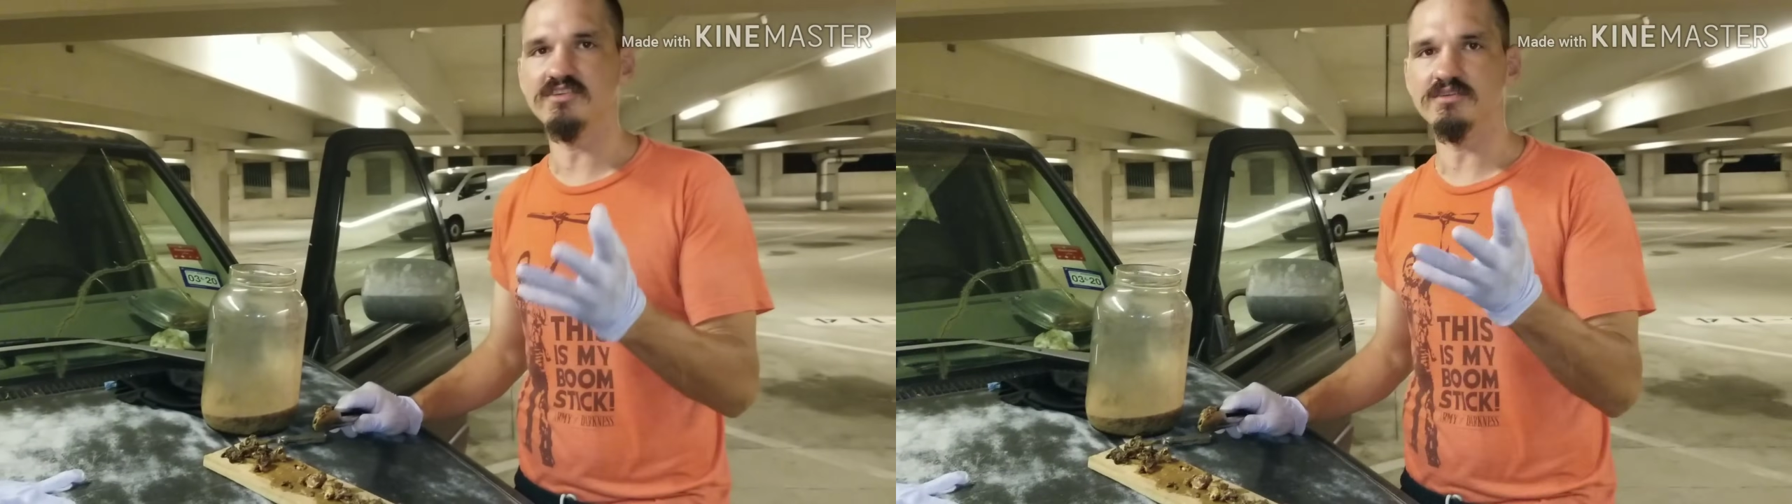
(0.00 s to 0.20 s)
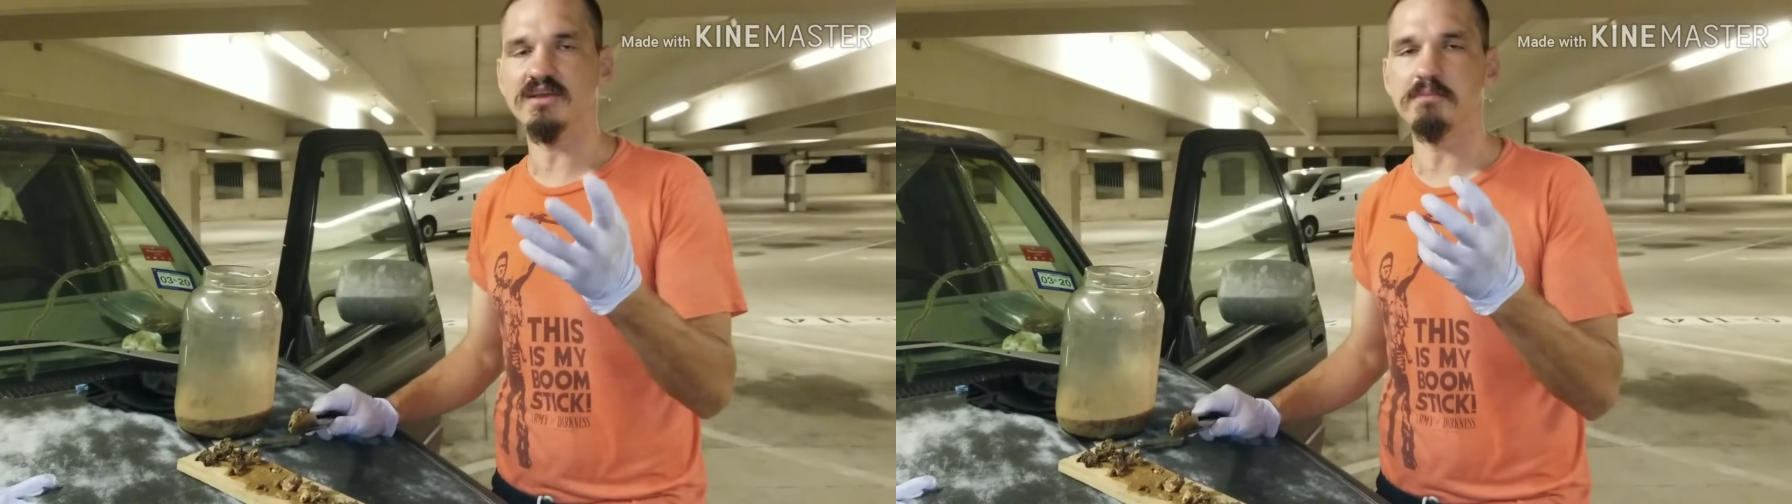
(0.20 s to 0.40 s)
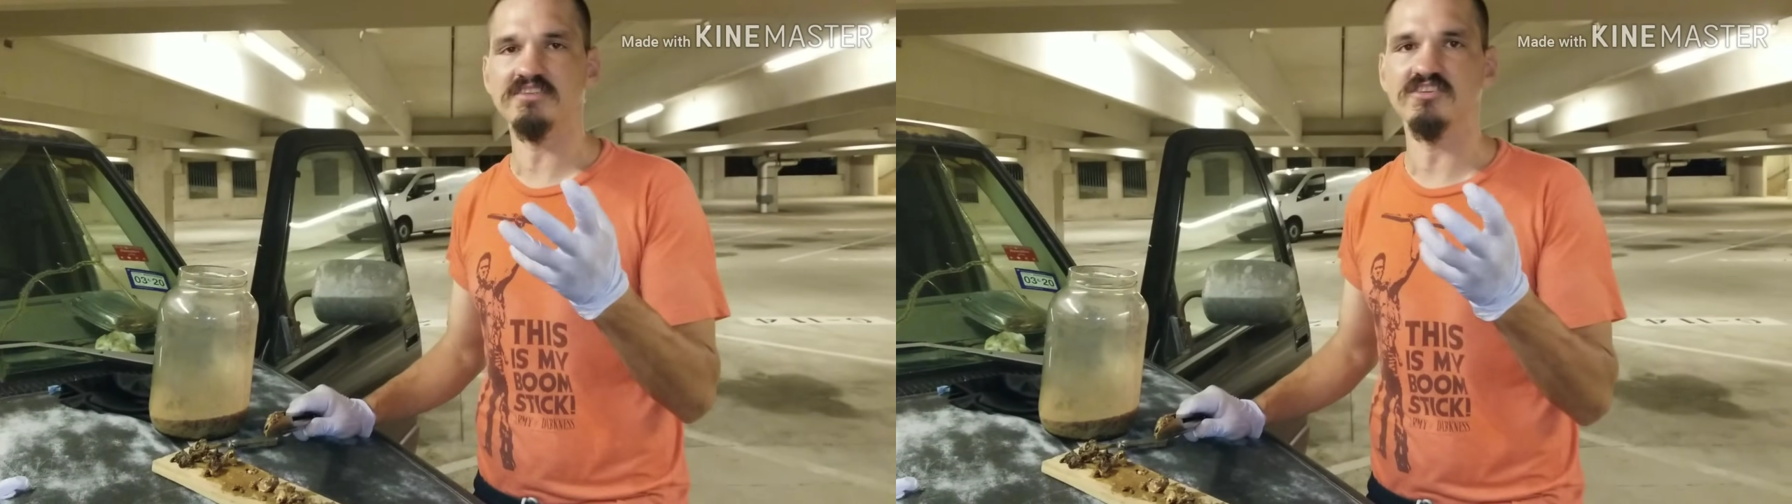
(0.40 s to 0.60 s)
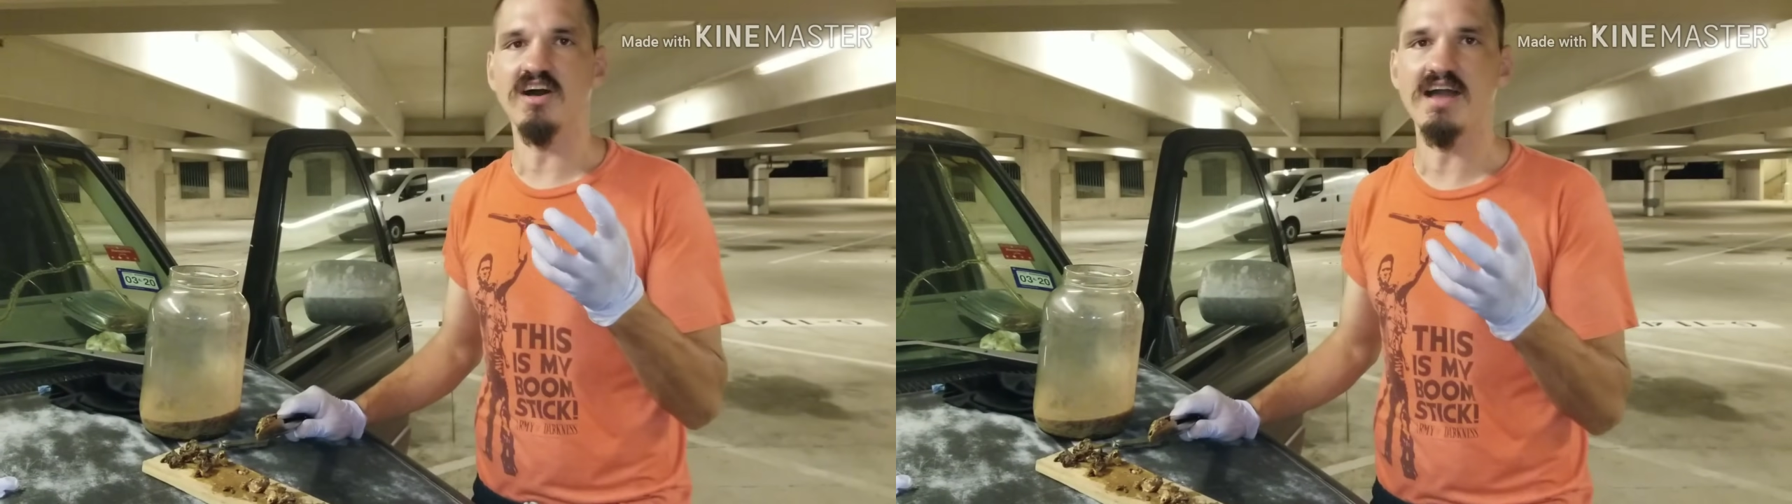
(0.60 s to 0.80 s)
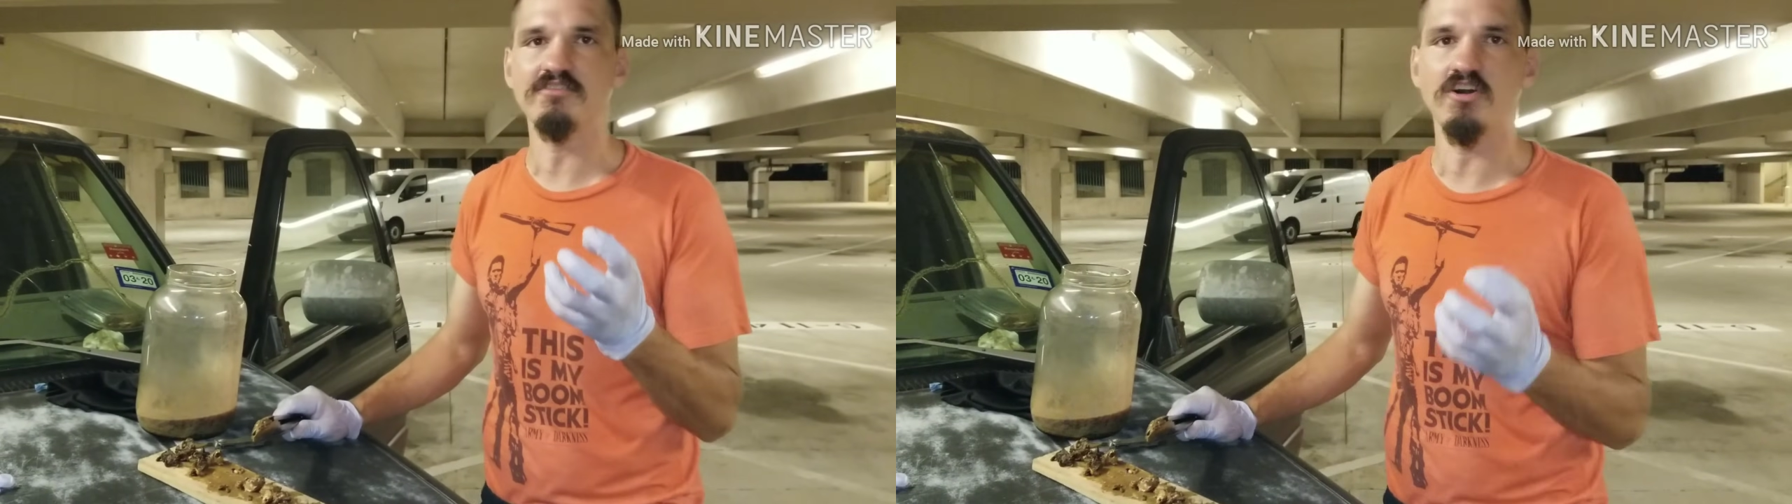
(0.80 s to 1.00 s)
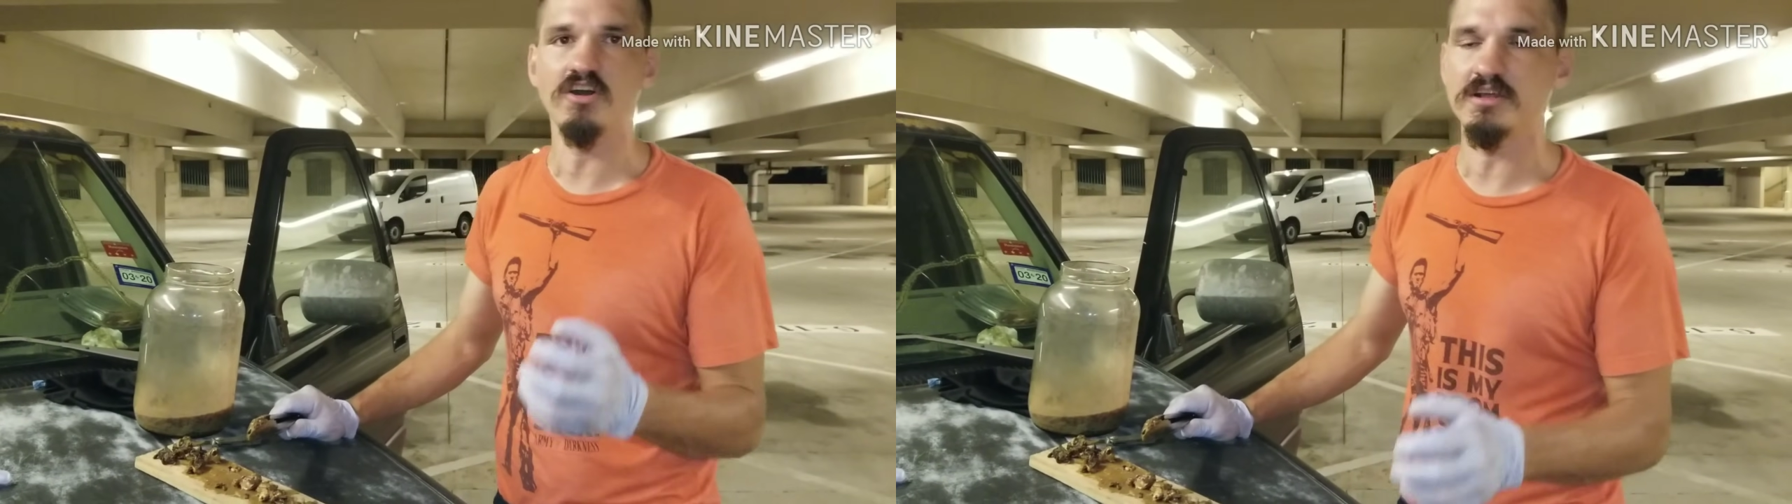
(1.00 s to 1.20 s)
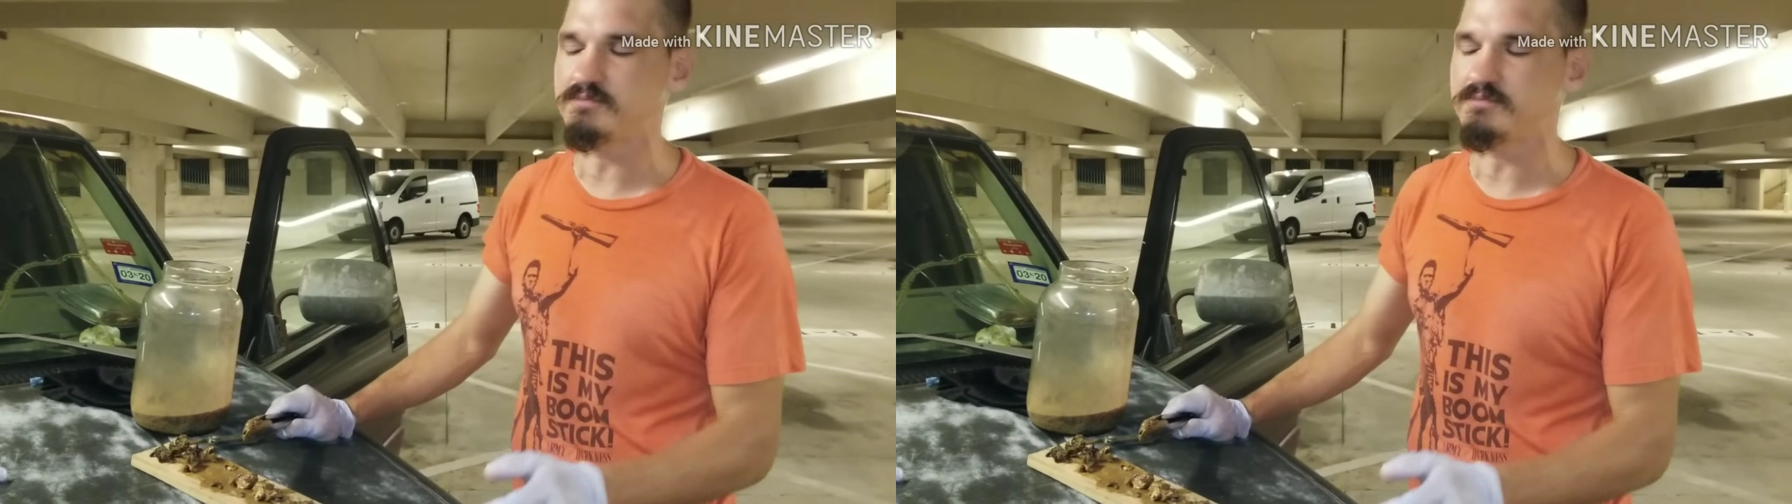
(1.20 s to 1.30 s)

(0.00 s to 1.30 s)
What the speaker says: to get my saliva on it,